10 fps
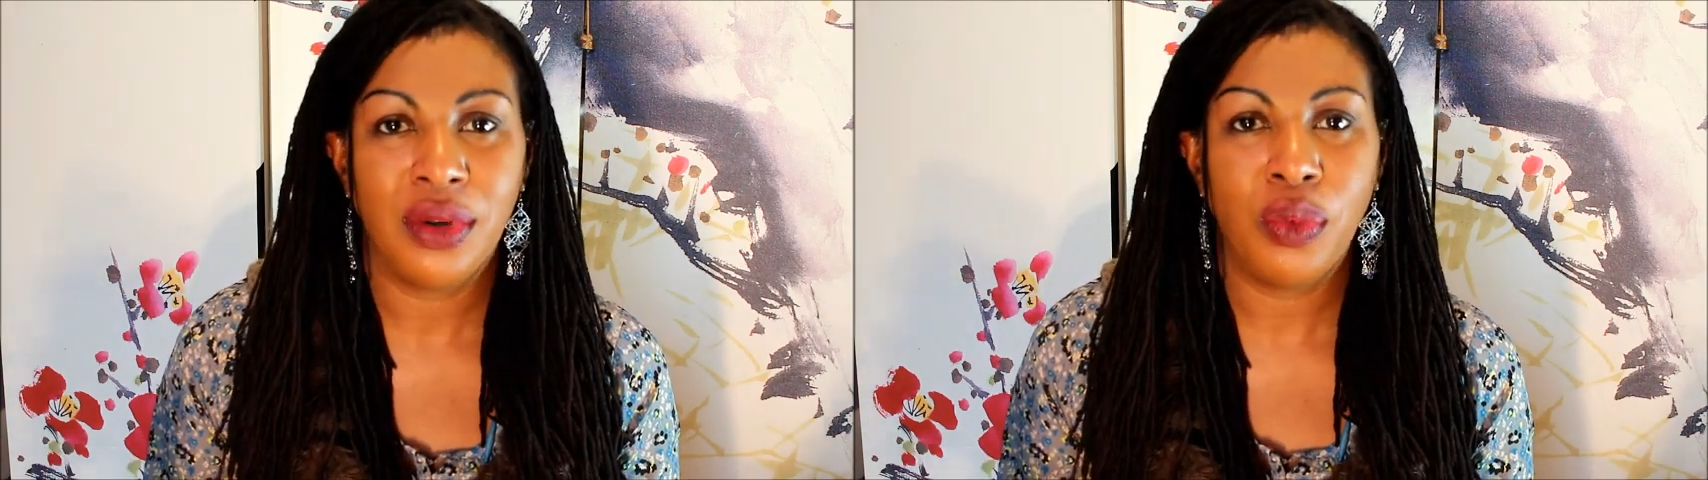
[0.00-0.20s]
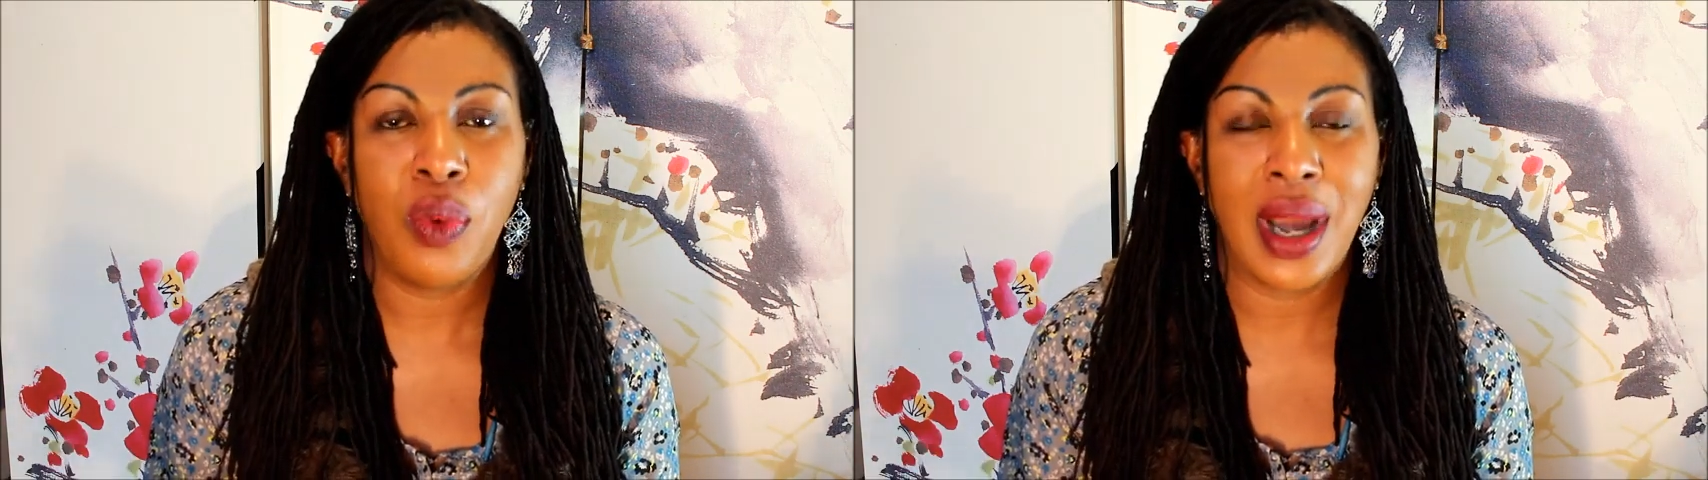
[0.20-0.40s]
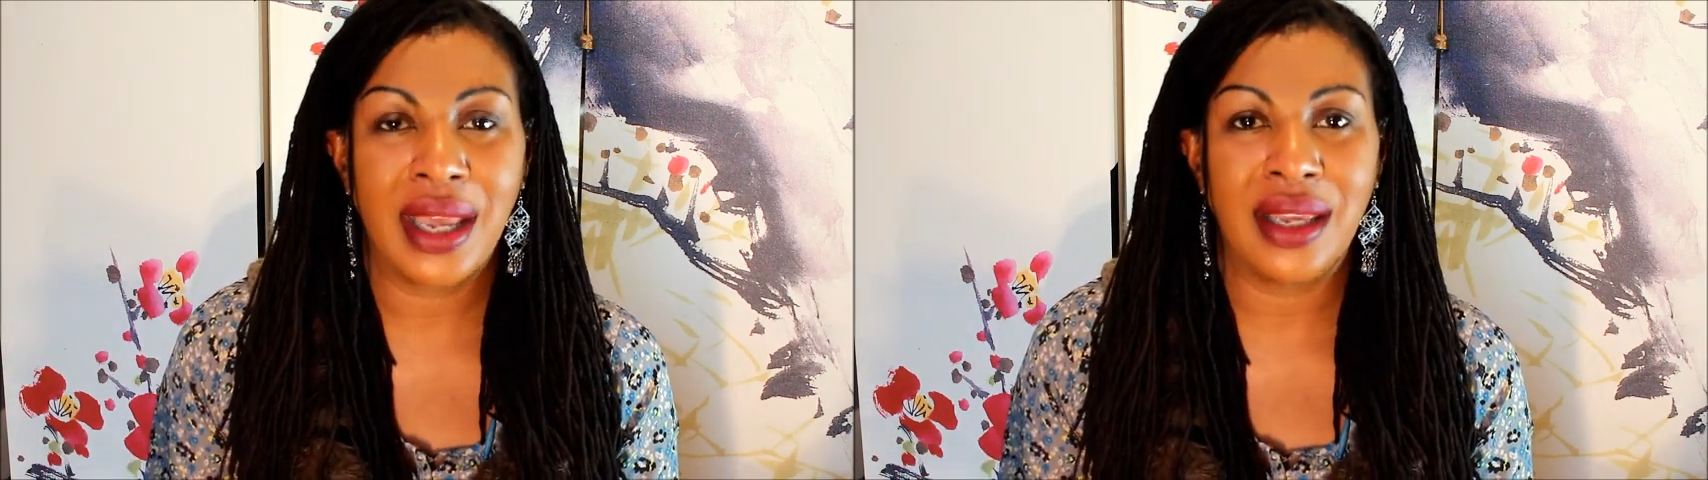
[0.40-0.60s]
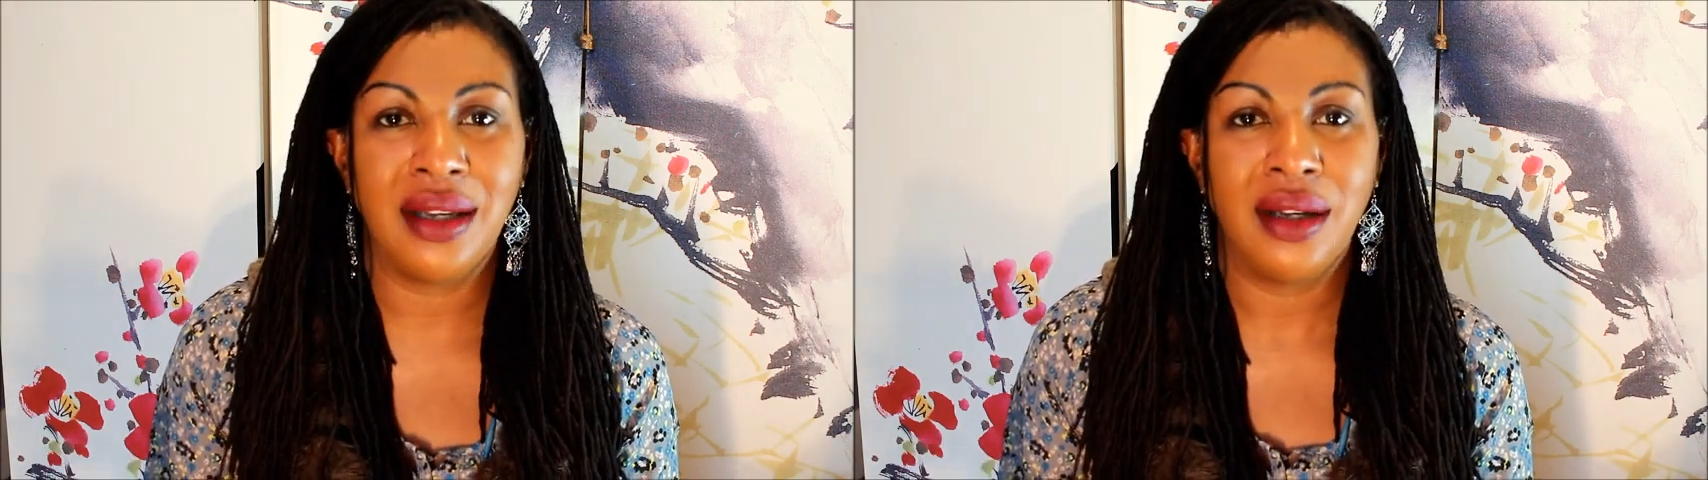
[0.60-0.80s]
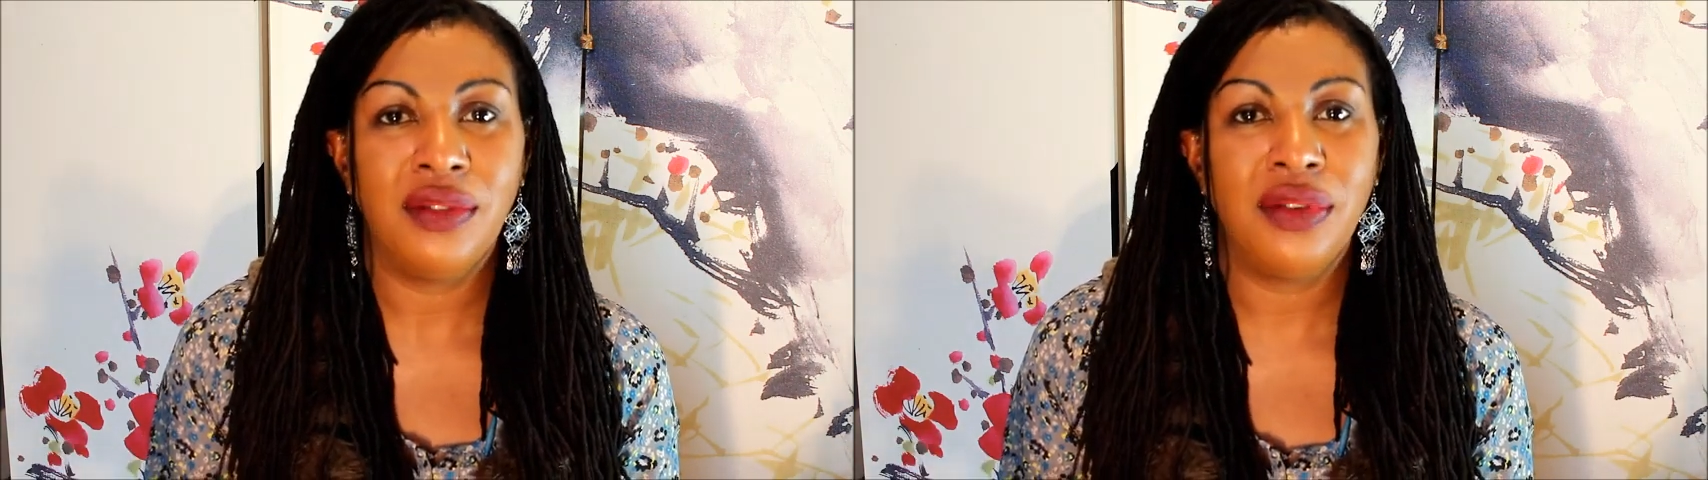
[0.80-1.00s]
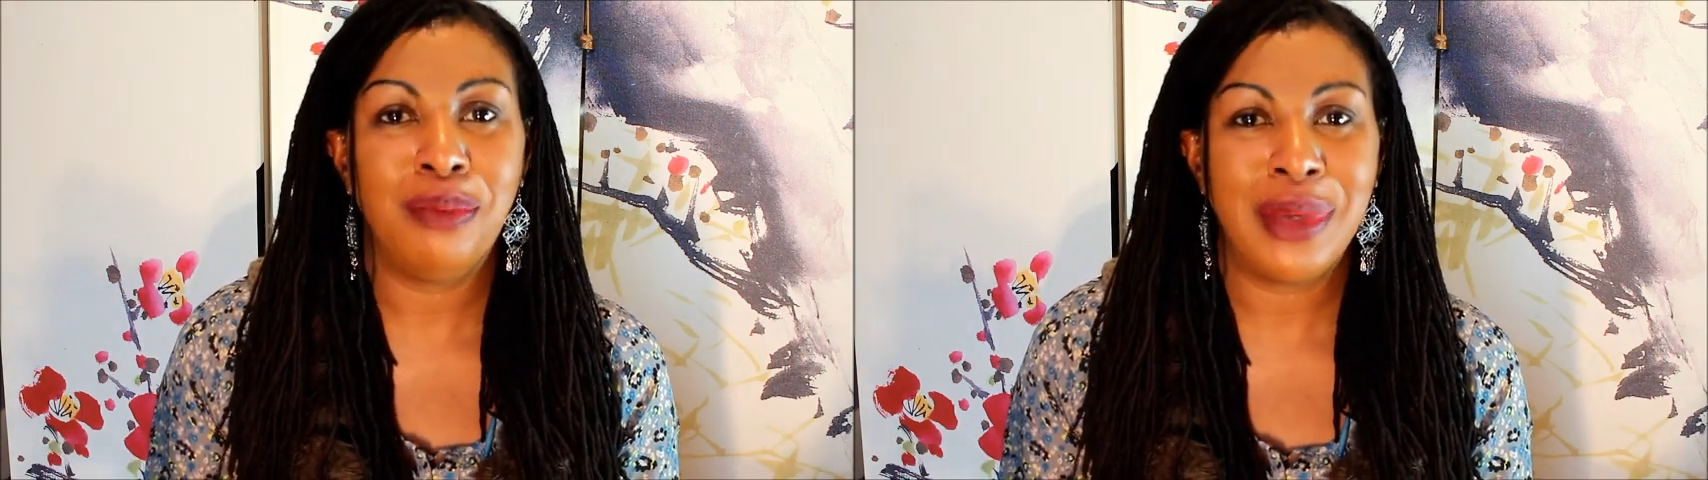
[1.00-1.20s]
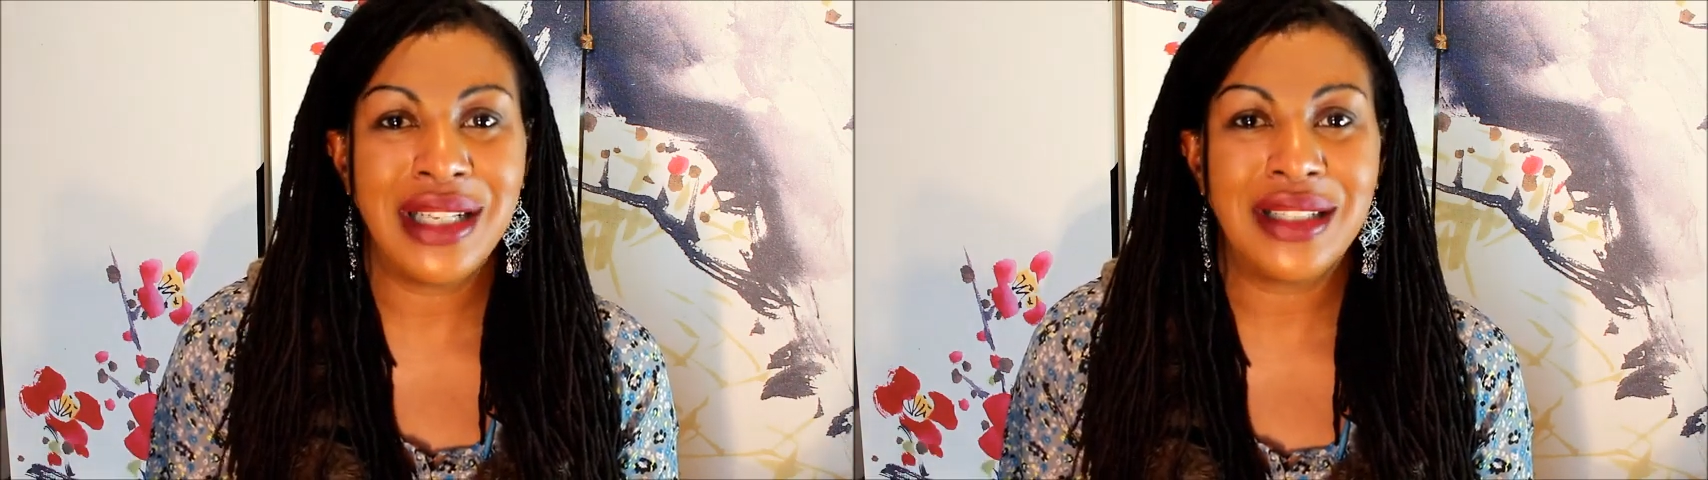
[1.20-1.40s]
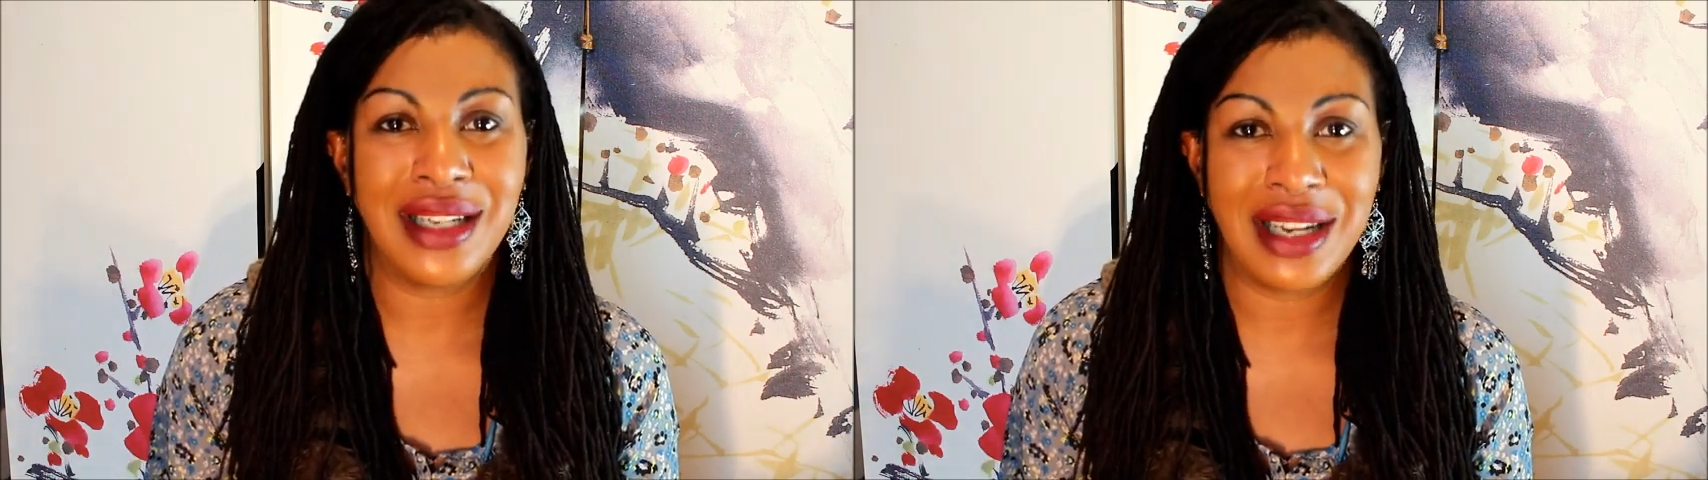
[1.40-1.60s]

way for me to